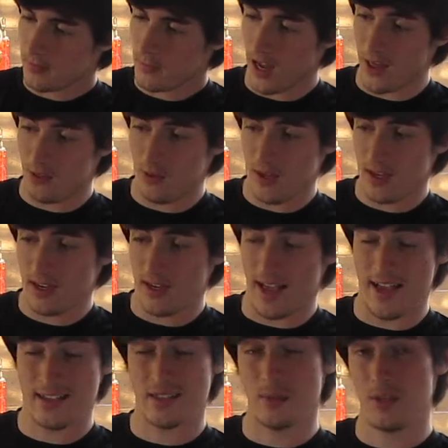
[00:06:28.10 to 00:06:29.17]
I think it
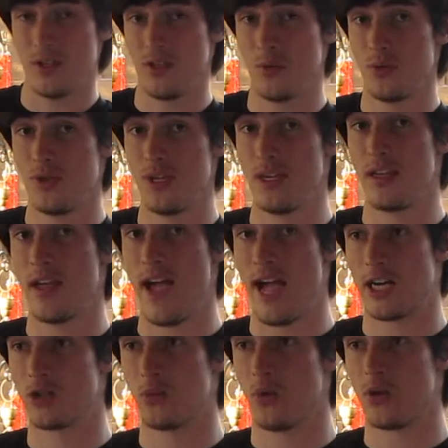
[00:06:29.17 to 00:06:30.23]
has something to do with the
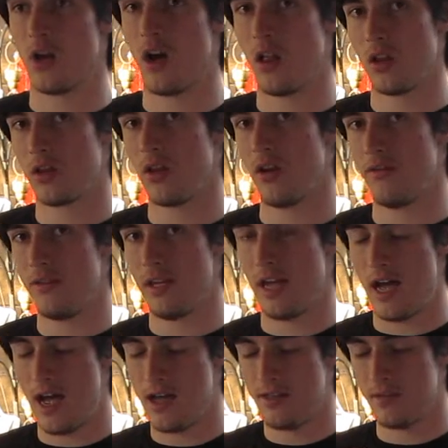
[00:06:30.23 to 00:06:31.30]
actual color of the
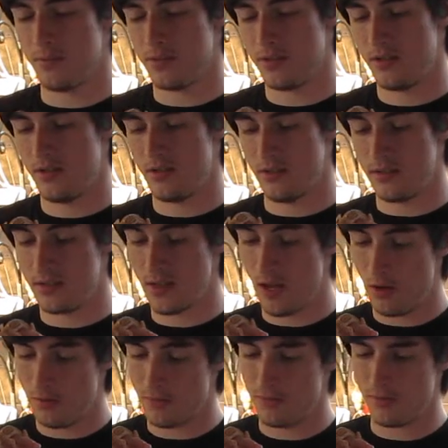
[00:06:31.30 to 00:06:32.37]
eye
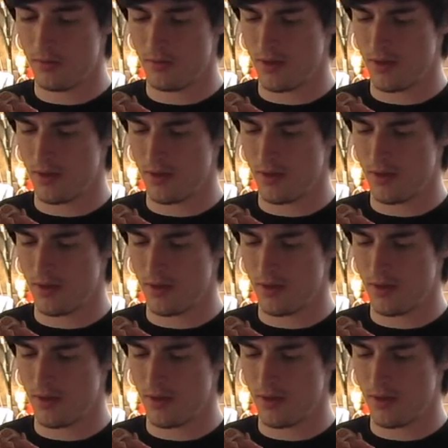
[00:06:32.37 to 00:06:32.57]
themselves.